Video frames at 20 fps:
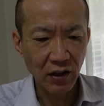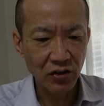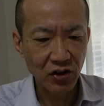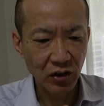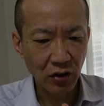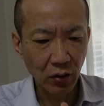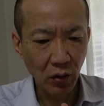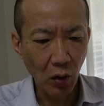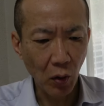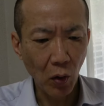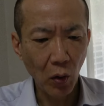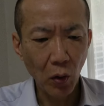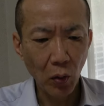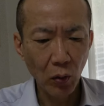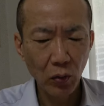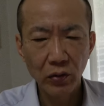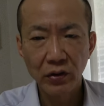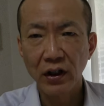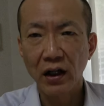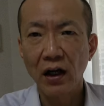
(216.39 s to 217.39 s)
it's
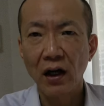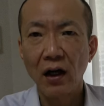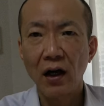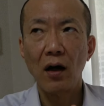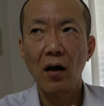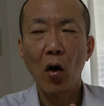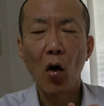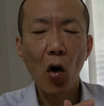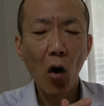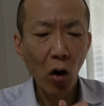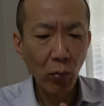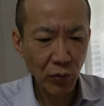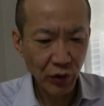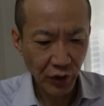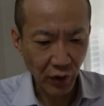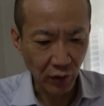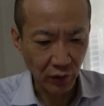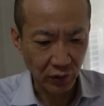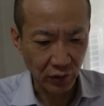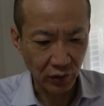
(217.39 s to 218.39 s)
called
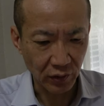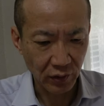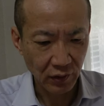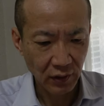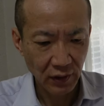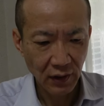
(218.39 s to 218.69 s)
Homukyoku.